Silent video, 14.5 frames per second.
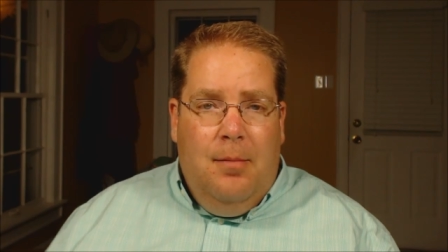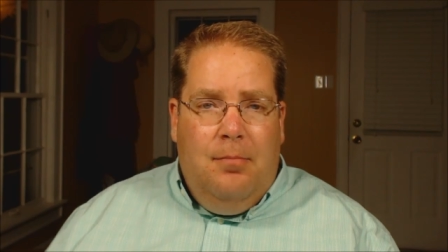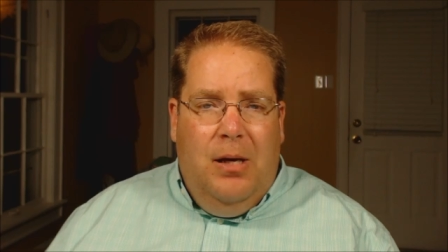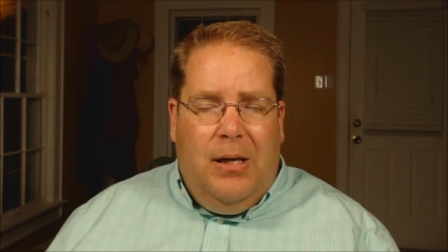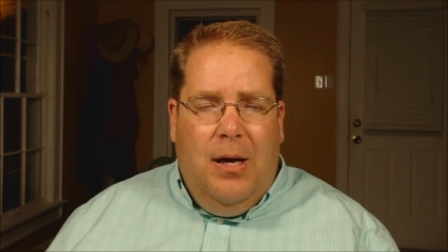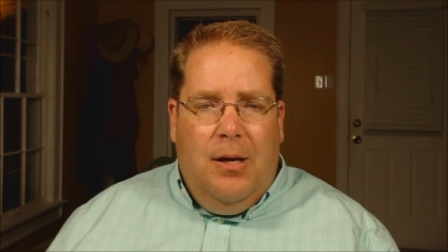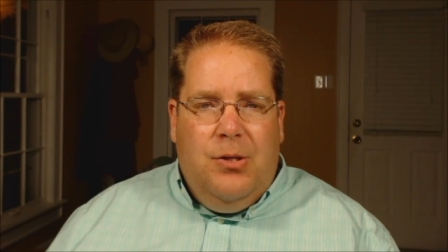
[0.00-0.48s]

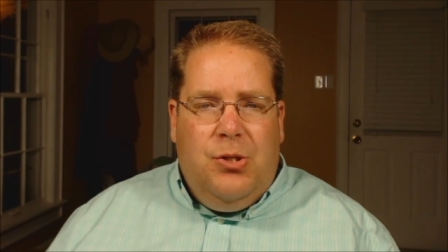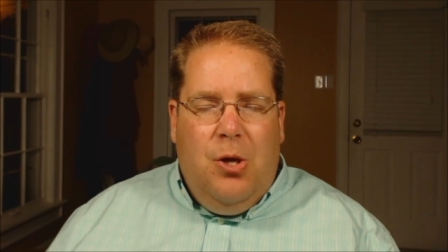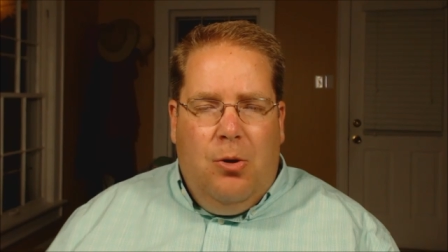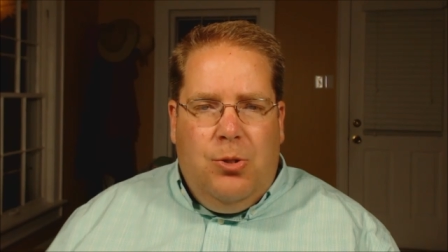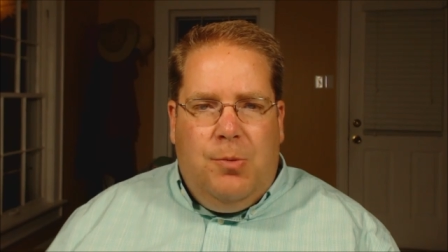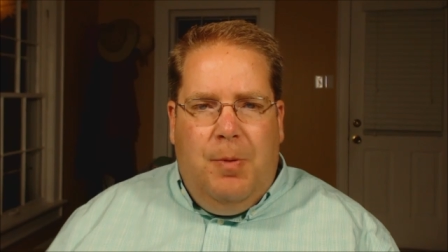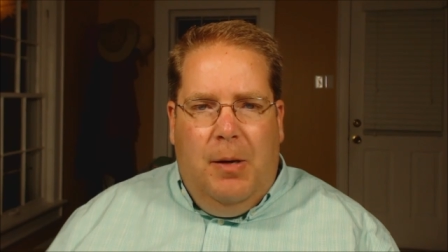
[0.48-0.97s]
because
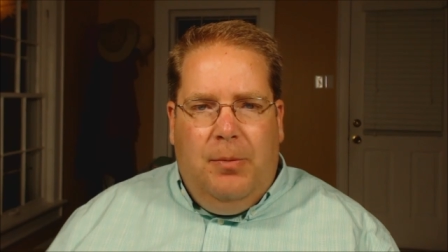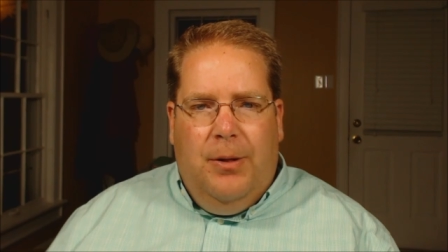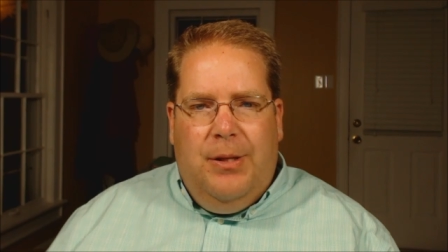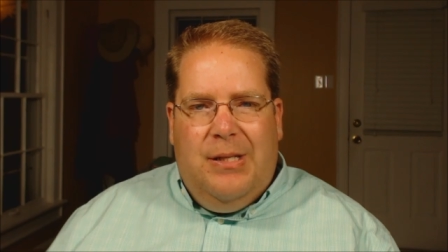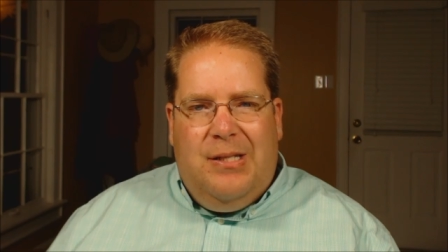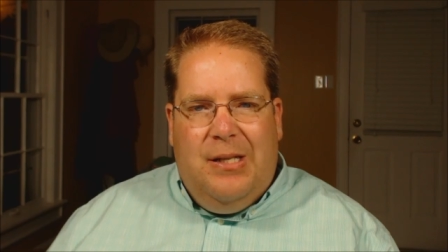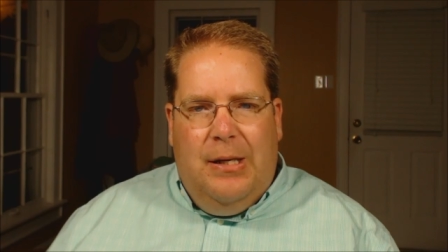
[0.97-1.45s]
those people
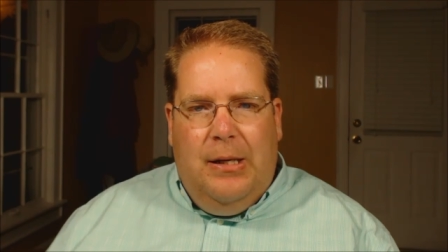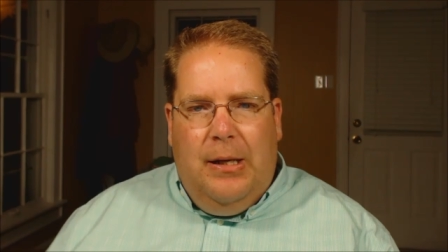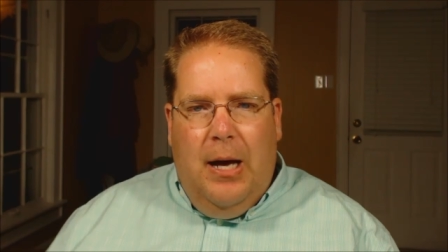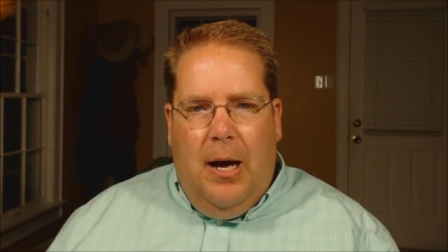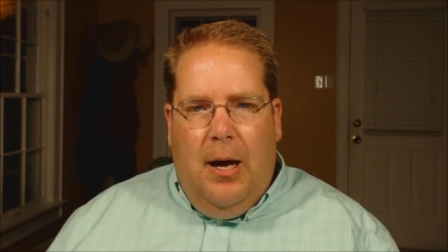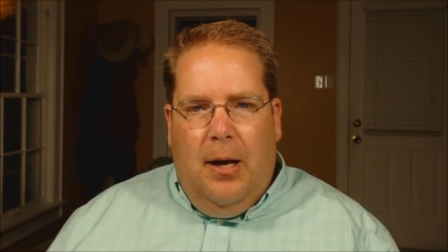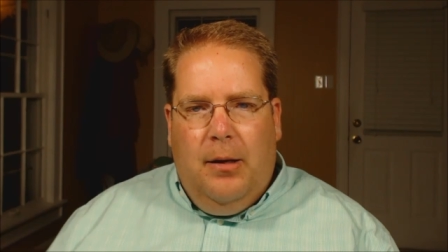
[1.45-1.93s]
in the
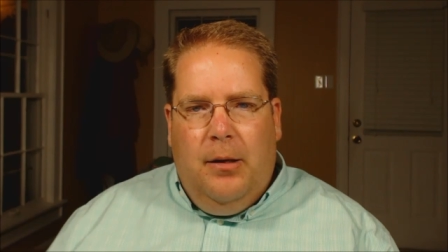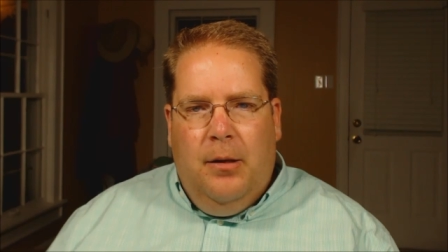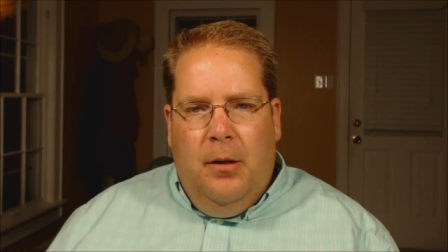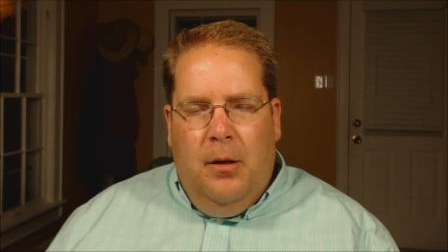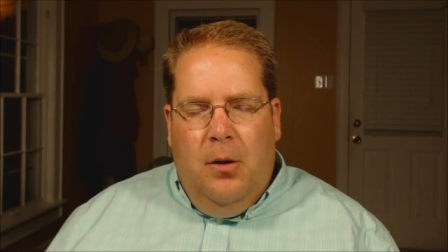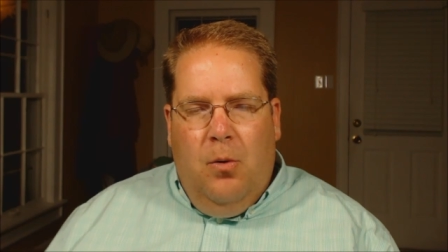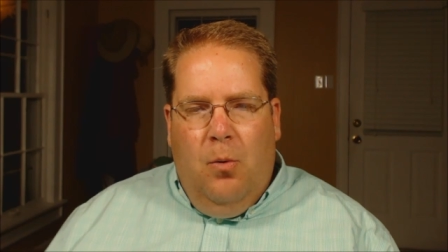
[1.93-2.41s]
synagogue,